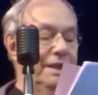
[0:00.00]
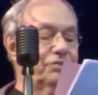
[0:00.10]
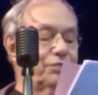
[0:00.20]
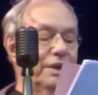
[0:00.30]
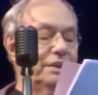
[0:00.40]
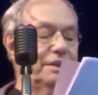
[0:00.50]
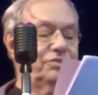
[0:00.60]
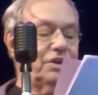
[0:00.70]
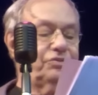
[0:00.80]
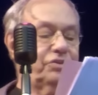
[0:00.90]
It's really
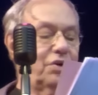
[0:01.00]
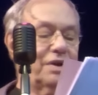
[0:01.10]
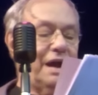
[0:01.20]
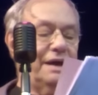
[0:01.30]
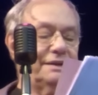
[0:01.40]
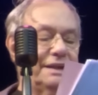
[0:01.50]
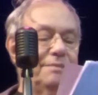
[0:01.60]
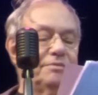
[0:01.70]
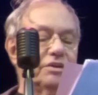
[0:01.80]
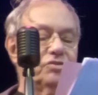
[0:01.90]
just so
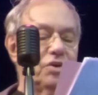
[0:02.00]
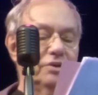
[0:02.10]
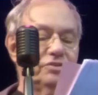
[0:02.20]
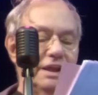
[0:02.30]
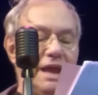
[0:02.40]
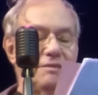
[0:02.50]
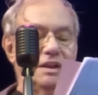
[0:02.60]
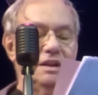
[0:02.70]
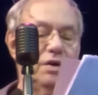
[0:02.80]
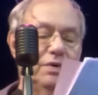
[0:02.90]
goddamn exhausting
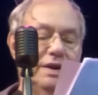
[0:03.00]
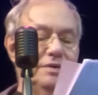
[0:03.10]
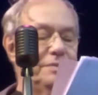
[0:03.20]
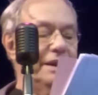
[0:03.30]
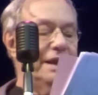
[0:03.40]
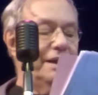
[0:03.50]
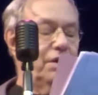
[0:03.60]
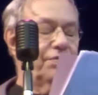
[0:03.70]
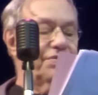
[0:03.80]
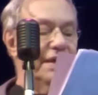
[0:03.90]
having to know what everybody I
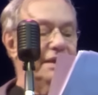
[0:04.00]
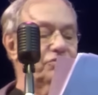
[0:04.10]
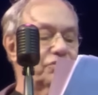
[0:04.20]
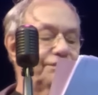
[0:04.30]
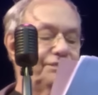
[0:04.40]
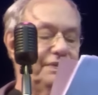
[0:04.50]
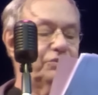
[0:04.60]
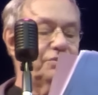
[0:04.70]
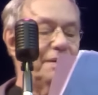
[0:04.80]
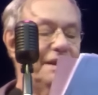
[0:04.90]
know thinks or
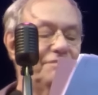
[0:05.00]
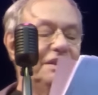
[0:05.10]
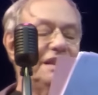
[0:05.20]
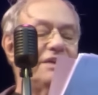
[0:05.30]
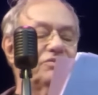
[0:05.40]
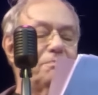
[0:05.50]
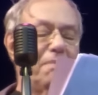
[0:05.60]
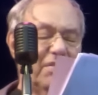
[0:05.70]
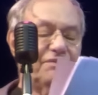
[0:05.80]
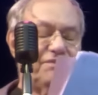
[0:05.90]
feels about every last
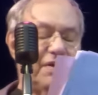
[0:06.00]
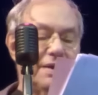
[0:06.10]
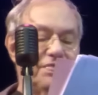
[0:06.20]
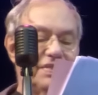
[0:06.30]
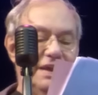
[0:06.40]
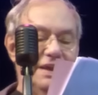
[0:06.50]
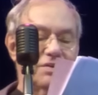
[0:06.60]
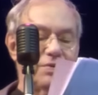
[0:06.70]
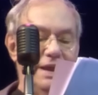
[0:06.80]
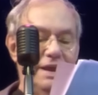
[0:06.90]
motherfucking thing
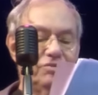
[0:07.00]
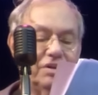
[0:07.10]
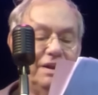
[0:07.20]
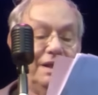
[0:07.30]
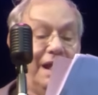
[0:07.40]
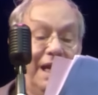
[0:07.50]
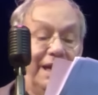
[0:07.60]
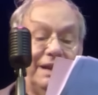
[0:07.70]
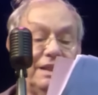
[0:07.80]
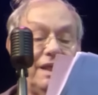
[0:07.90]
in creation.
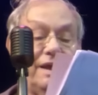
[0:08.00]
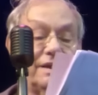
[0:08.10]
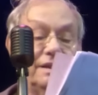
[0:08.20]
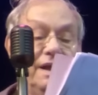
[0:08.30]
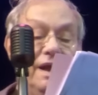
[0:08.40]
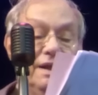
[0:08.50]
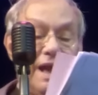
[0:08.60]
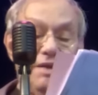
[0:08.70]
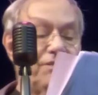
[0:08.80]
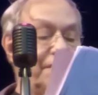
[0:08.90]
And I like
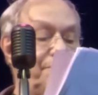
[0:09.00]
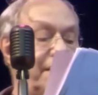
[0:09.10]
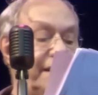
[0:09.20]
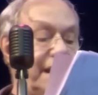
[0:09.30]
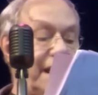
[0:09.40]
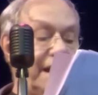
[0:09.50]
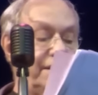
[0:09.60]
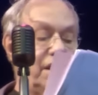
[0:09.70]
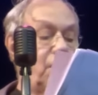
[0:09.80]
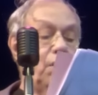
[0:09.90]
everybody I
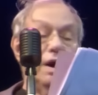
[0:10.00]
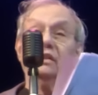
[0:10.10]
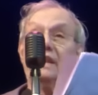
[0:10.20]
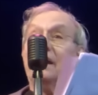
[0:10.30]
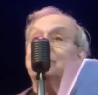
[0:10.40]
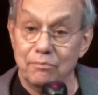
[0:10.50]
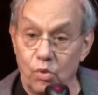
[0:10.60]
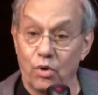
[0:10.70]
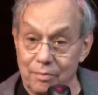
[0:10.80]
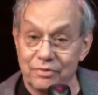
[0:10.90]
know a lot
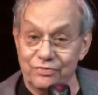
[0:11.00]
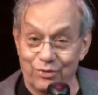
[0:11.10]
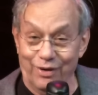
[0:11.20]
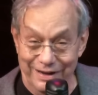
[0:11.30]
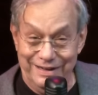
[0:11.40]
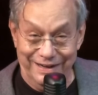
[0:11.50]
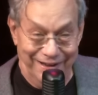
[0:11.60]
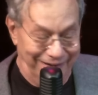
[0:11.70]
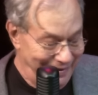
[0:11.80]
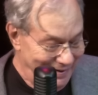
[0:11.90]
more before I
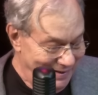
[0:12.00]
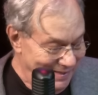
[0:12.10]
did.